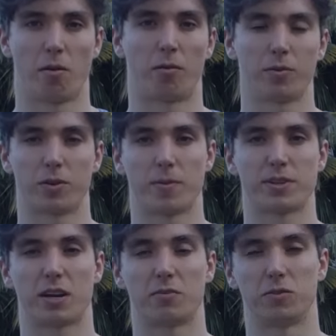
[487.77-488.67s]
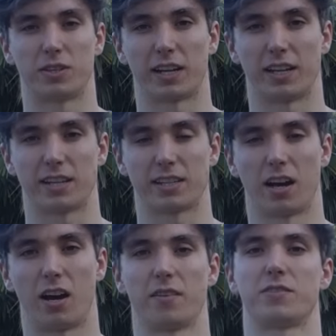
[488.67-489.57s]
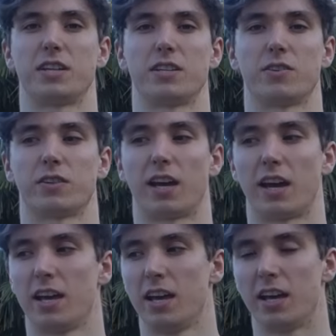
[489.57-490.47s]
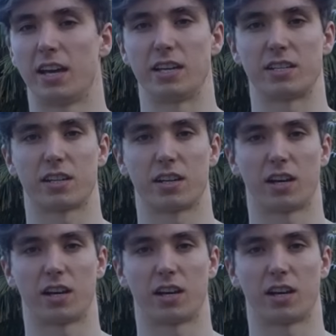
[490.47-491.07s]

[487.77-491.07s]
Probably one of the most helpful techniques that I've seen doing that is